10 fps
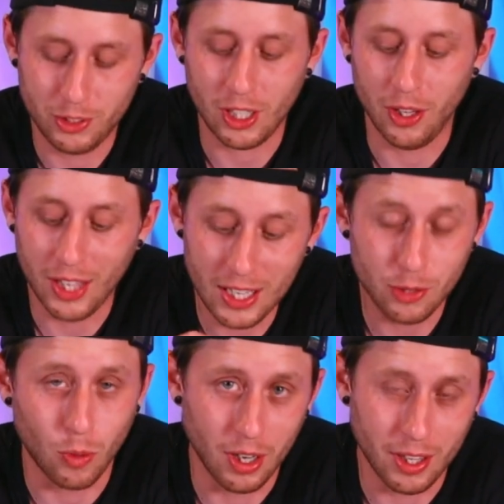So that
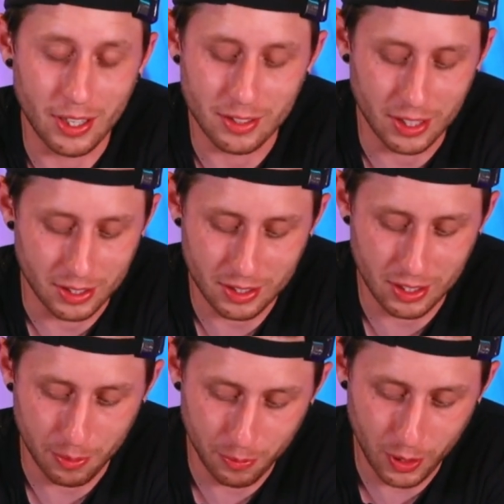is why that
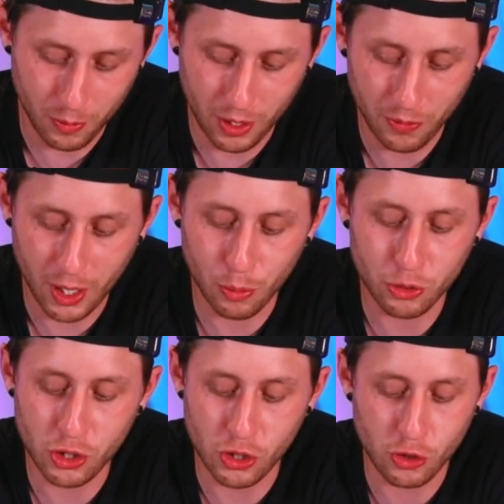exists. If, if that
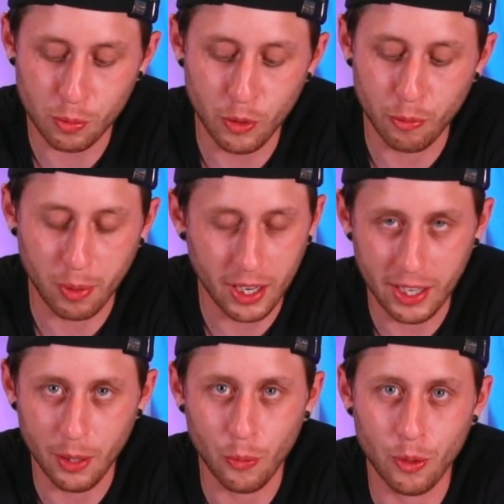was just a smooth
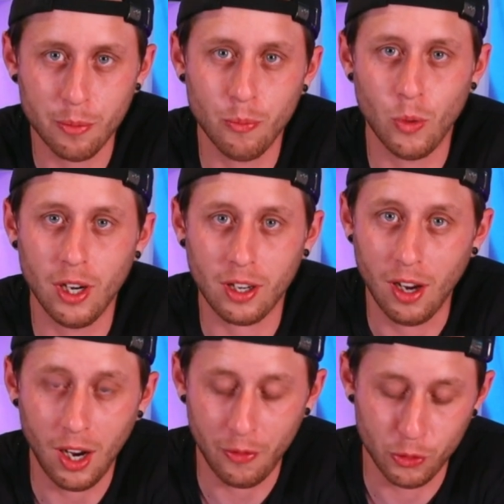plate, it wouldn't work
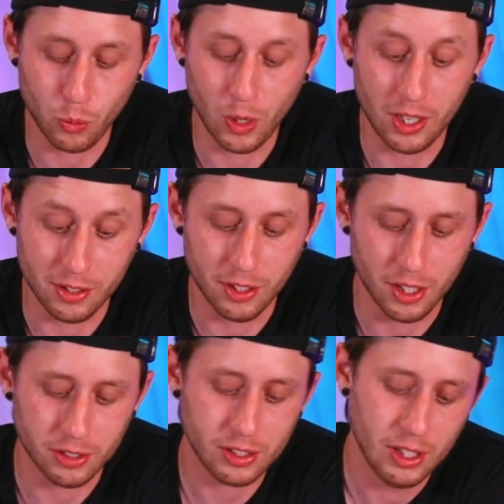half as well as it
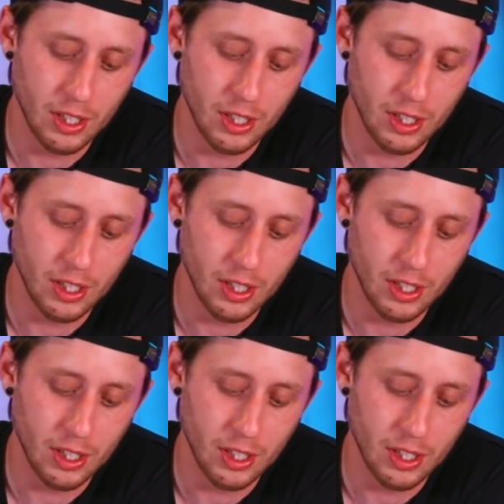does.